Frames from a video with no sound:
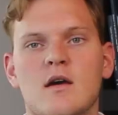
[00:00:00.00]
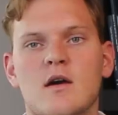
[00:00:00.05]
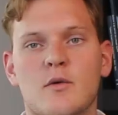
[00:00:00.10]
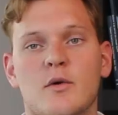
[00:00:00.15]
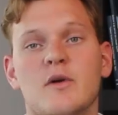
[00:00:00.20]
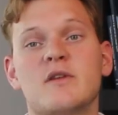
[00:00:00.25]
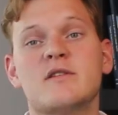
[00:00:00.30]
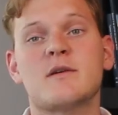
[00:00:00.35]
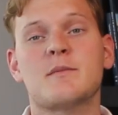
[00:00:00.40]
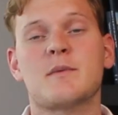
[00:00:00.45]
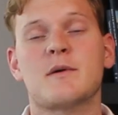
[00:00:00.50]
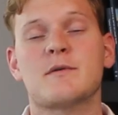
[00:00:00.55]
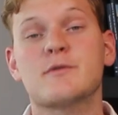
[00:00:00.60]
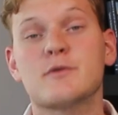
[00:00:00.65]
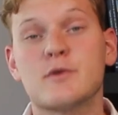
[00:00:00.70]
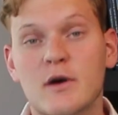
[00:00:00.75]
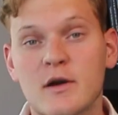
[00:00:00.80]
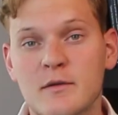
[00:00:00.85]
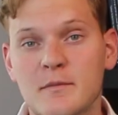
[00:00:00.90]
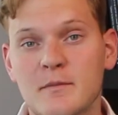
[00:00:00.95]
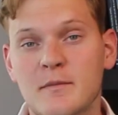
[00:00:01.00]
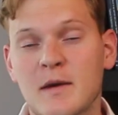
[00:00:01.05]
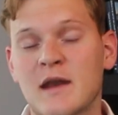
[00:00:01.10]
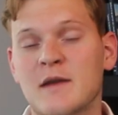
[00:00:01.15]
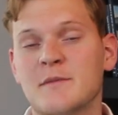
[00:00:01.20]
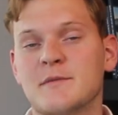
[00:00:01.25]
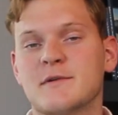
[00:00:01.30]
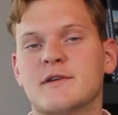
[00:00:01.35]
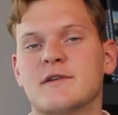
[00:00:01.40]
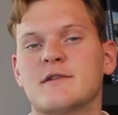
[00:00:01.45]
What is up everyone, my
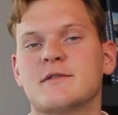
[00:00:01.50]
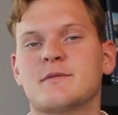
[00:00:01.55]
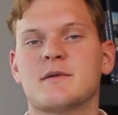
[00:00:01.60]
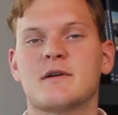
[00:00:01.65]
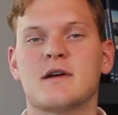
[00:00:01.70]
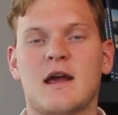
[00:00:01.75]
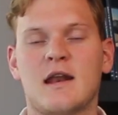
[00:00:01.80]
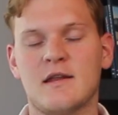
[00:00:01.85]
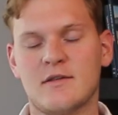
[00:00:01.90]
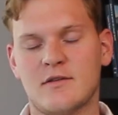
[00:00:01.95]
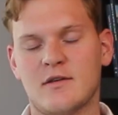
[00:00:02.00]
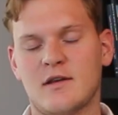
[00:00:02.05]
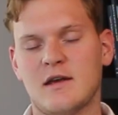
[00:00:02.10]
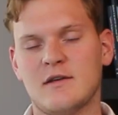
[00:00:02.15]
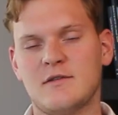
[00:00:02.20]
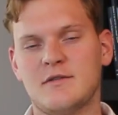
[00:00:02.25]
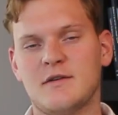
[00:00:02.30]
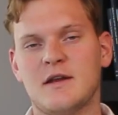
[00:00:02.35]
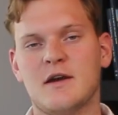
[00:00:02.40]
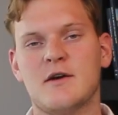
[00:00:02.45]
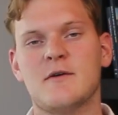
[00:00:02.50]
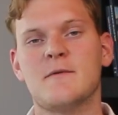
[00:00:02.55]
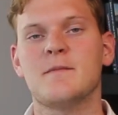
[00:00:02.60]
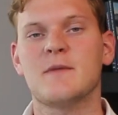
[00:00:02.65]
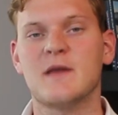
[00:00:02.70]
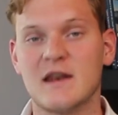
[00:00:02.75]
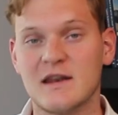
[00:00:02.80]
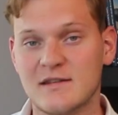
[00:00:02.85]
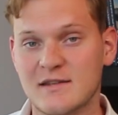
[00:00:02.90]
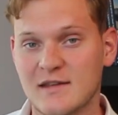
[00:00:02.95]
name is Jasper and in today's
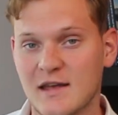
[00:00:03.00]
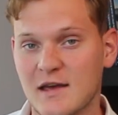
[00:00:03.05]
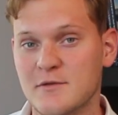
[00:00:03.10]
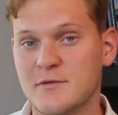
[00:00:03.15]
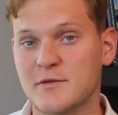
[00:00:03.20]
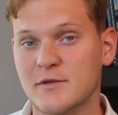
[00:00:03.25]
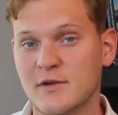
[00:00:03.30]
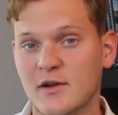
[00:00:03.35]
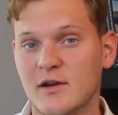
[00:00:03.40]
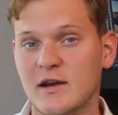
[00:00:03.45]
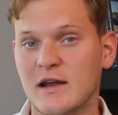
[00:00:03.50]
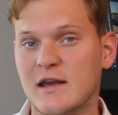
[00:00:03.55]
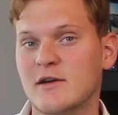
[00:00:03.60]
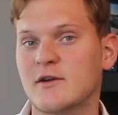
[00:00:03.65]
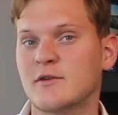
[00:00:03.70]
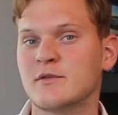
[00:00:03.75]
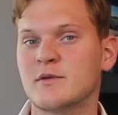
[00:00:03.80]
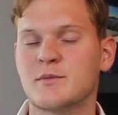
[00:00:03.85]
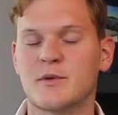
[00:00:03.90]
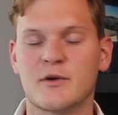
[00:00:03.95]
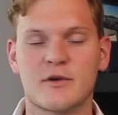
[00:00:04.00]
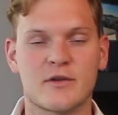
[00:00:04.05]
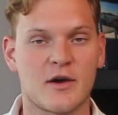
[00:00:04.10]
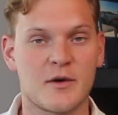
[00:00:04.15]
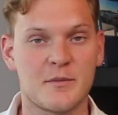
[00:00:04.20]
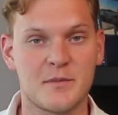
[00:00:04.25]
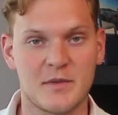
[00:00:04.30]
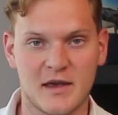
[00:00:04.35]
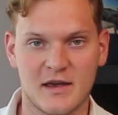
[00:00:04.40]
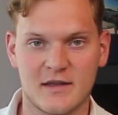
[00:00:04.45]
video it is time for another income report
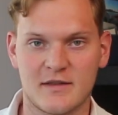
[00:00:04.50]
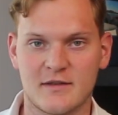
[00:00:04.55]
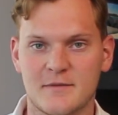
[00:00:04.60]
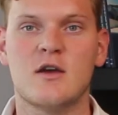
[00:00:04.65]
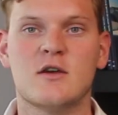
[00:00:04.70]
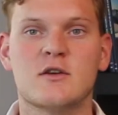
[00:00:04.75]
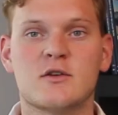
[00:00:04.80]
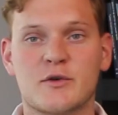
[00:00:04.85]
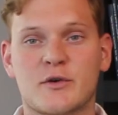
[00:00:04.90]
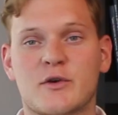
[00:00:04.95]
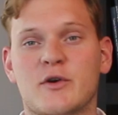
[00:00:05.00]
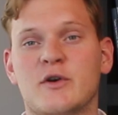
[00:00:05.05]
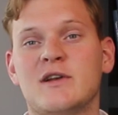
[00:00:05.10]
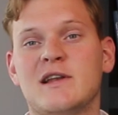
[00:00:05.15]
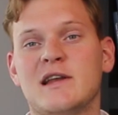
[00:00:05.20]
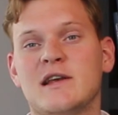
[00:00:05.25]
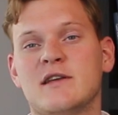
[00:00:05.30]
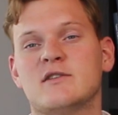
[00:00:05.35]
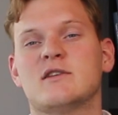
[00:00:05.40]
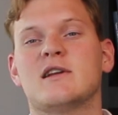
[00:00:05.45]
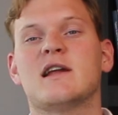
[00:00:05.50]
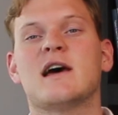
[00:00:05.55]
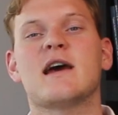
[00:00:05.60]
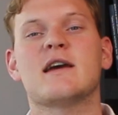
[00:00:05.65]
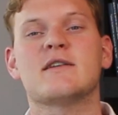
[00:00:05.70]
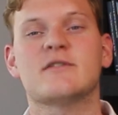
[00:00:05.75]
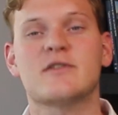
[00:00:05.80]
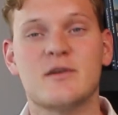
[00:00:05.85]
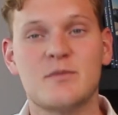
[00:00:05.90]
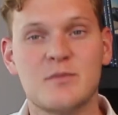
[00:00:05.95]
update. So we're currently in
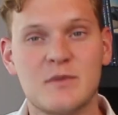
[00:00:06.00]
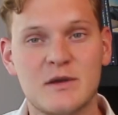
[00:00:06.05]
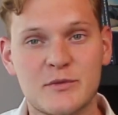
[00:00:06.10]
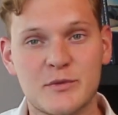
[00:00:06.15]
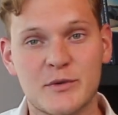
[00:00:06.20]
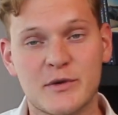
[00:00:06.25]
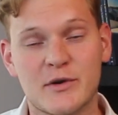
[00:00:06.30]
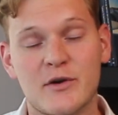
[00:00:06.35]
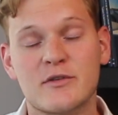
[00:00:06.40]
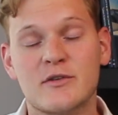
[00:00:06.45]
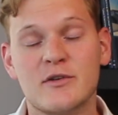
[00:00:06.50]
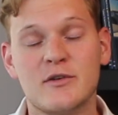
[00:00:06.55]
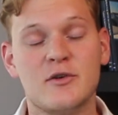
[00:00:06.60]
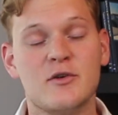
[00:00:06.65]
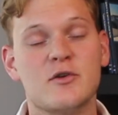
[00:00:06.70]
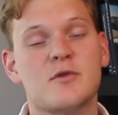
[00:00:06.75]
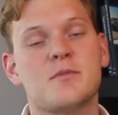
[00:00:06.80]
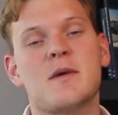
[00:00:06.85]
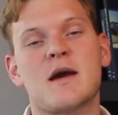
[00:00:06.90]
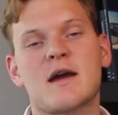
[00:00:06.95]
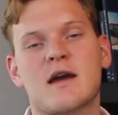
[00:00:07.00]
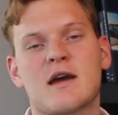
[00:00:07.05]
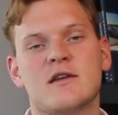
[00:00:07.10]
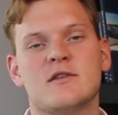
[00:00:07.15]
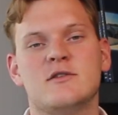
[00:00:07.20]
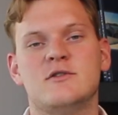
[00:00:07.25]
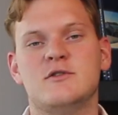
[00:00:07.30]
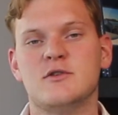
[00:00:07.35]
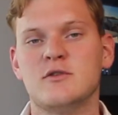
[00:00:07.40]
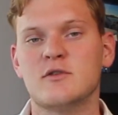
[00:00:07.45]
July, so that means we're going to look back
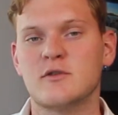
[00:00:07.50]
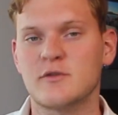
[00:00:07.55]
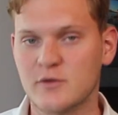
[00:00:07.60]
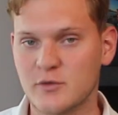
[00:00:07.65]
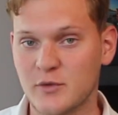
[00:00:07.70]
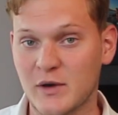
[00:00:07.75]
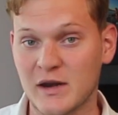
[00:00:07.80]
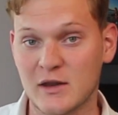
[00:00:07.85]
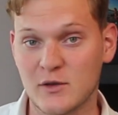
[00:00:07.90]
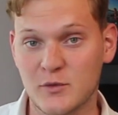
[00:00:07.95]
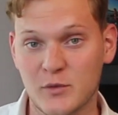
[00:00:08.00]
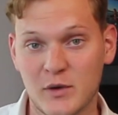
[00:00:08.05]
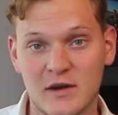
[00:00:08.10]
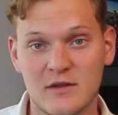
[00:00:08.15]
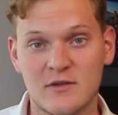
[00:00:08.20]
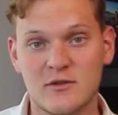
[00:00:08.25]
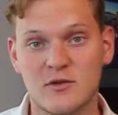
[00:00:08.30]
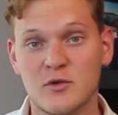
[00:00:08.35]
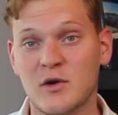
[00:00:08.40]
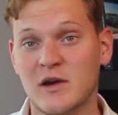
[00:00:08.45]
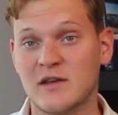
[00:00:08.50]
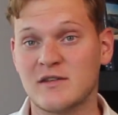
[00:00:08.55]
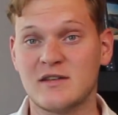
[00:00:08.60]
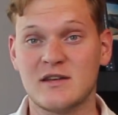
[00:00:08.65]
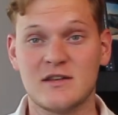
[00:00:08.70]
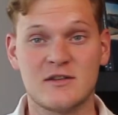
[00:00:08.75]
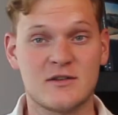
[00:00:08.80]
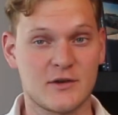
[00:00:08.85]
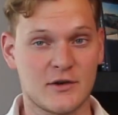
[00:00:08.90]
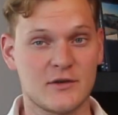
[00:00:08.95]
at June of 2022 and
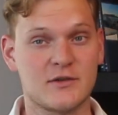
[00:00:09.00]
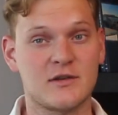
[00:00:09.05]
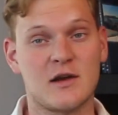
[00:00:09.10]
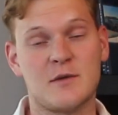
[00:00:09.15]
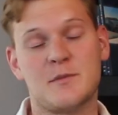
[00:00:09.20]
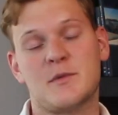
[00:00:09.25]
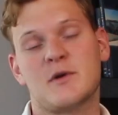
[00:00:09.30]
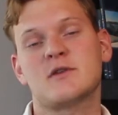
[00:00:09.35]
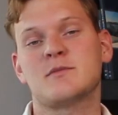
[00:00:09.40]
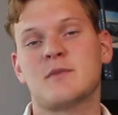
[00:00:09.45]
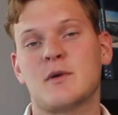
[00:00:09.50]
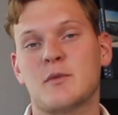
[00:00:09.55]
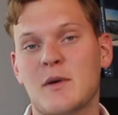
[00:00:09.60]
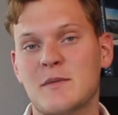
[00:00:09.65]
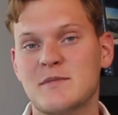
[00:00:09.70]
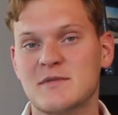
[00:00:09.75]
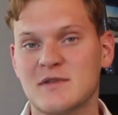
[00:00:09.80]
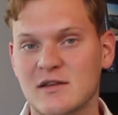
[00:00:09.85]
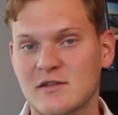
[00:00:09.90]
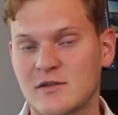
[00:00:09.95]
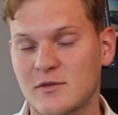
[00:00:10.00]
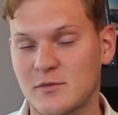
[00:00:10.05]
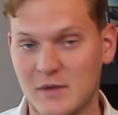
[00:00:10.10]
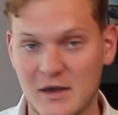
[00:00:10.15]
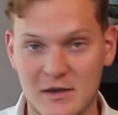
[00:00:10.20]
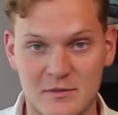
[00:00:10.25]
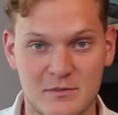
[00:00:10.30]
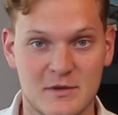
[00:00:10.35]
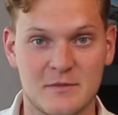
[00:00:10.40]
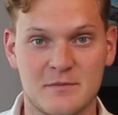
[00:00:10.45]
see just how much my websites have
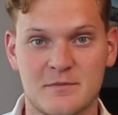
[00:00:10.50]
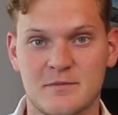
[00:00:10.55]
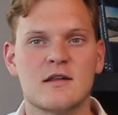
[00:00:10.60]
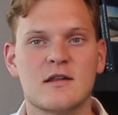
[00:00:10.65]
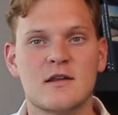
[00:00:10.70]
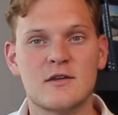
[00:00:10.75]
made me.